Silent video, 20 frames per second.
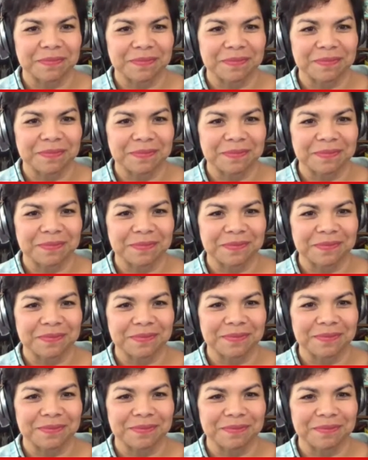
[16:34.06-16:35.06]

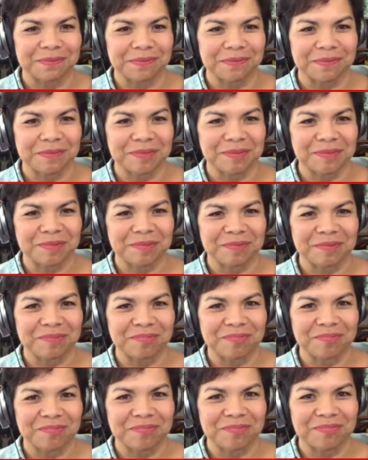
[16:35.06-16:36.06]

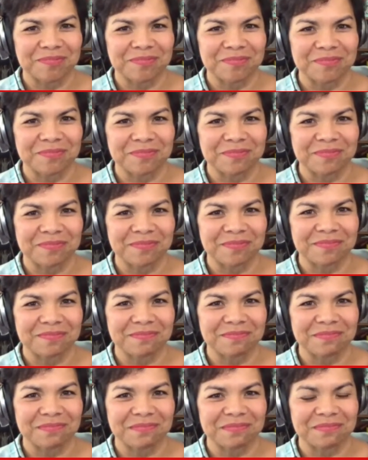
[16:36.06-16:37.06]

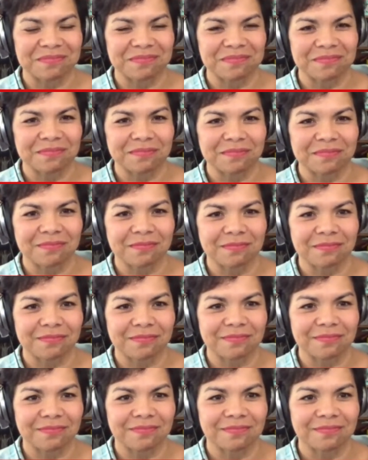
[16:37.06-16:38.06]

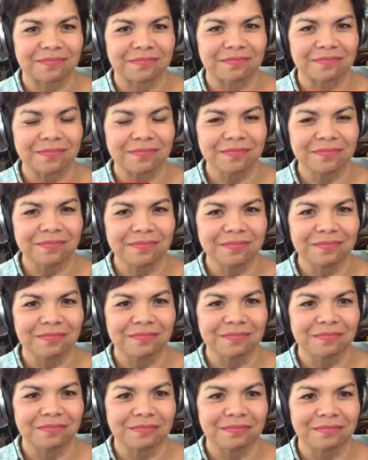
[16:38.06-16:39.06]

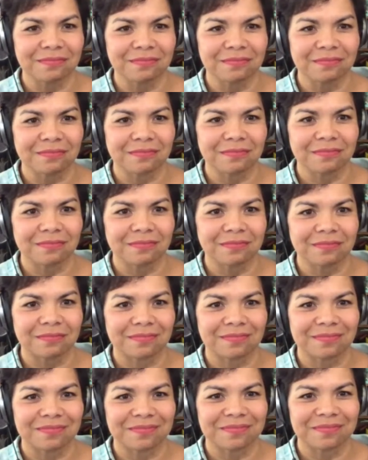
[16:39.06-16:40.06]

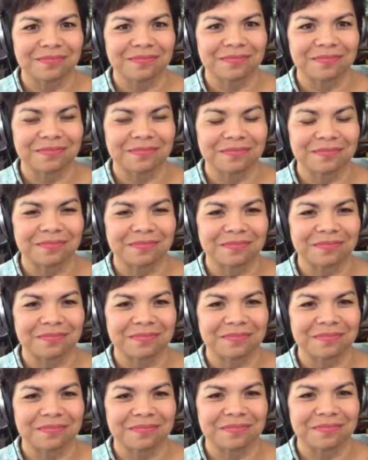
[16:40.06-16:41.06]

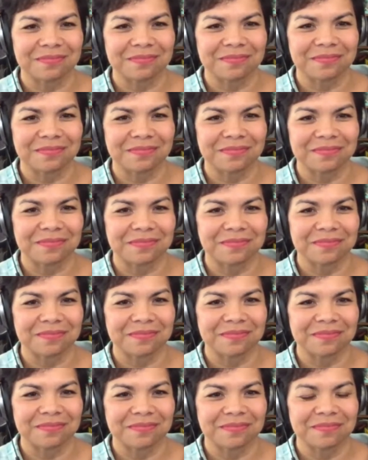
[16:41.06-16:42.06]
(not speaking)